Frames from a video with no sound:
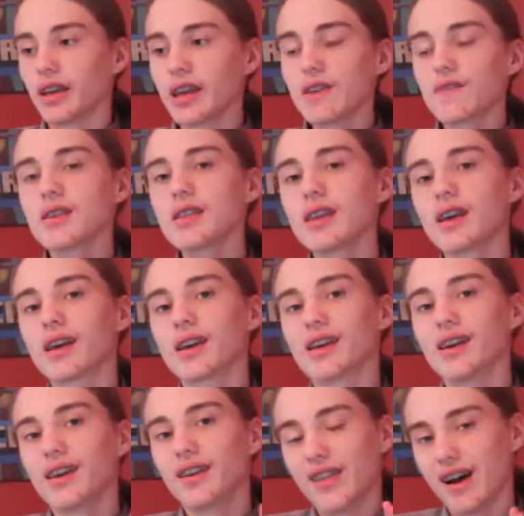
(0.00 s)
Now,
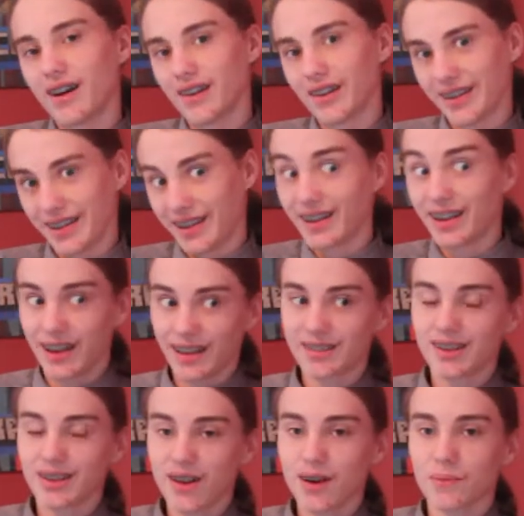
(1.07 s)

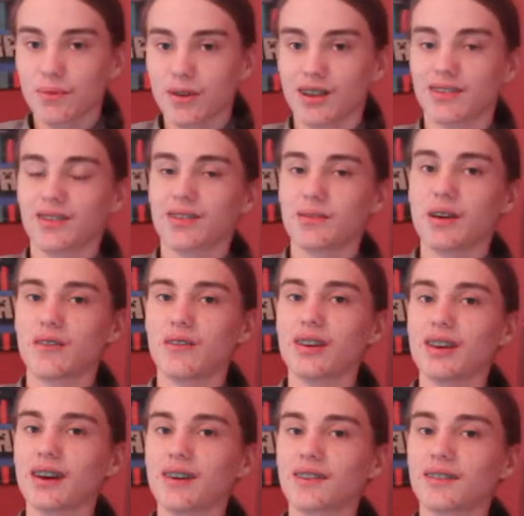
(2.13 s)
it's a long
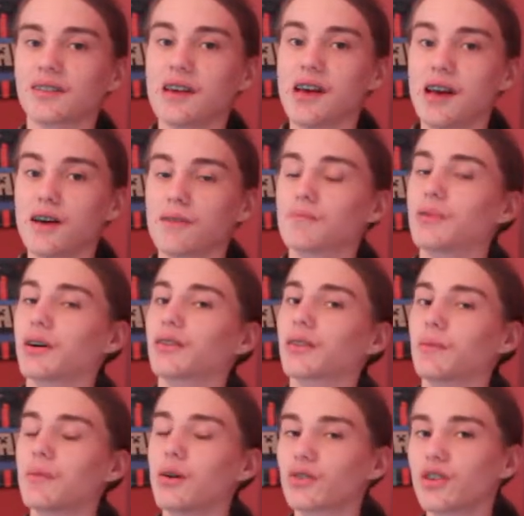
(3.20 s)
process to make videos,
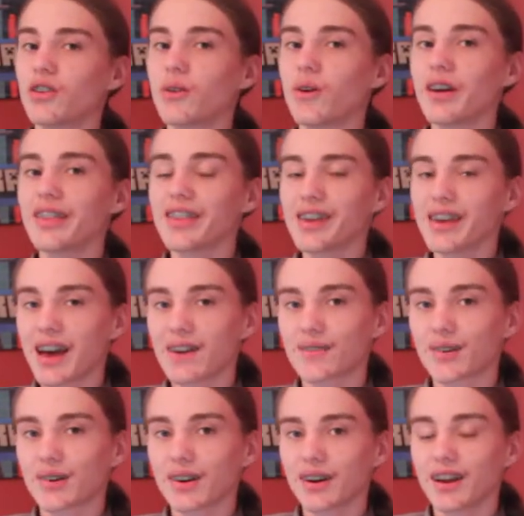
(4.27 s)
but the most
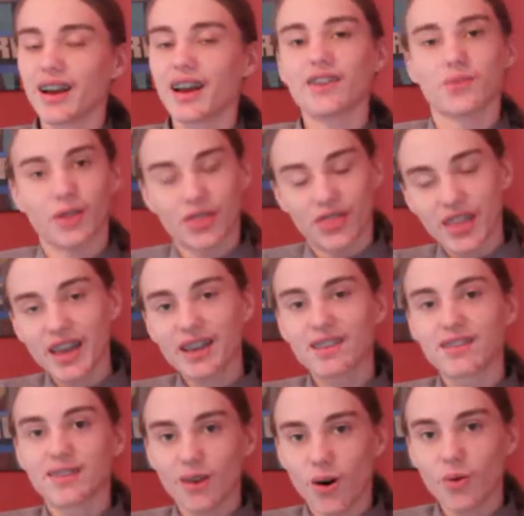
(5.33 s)
annoying thing ever
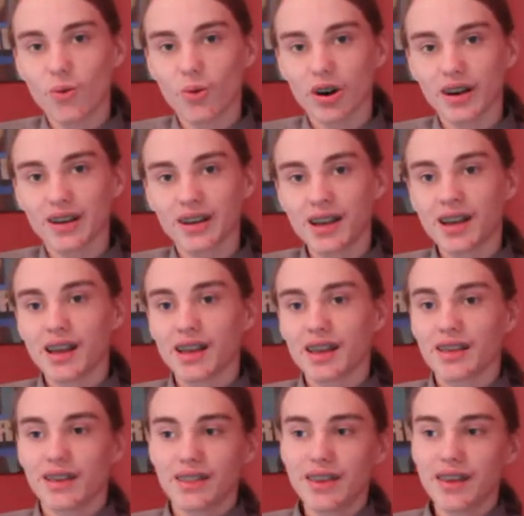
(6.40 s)
is when things don't
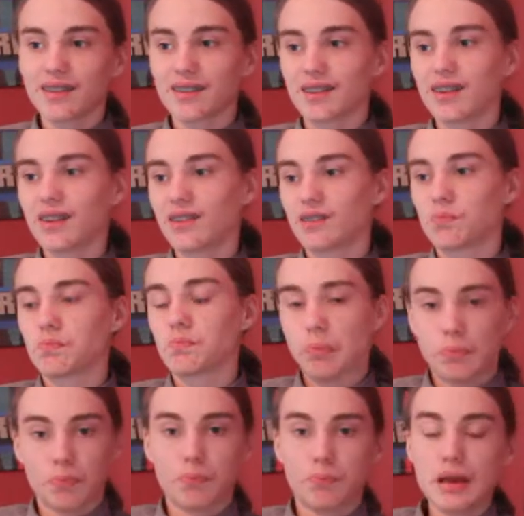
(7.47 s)
work. this
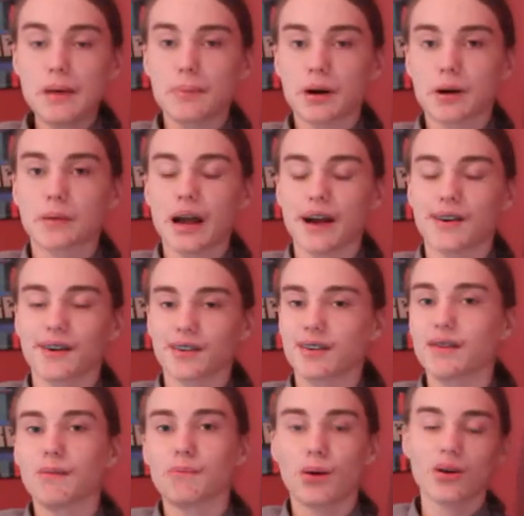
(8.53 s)
is be
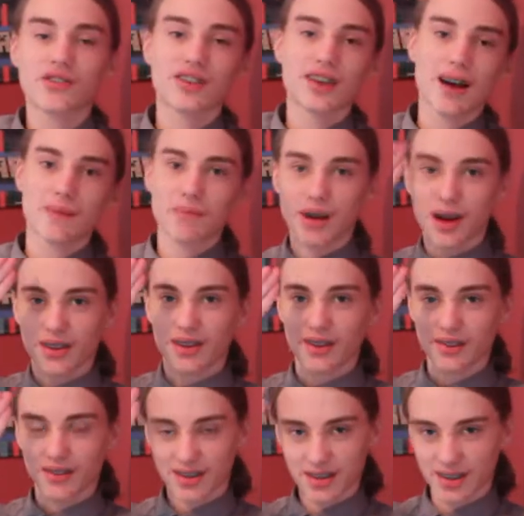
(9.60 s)
prepared. You know, Boy
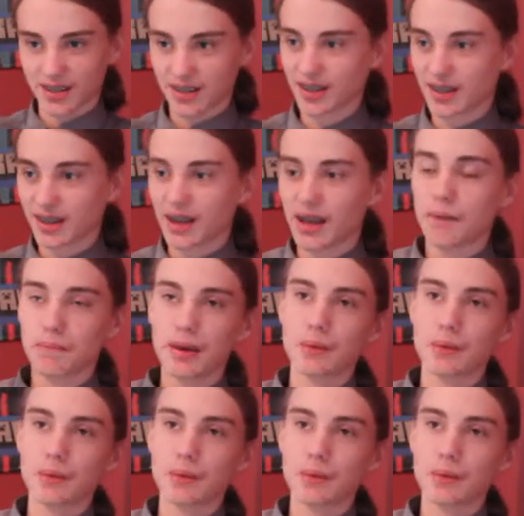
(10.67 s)
Scout motto.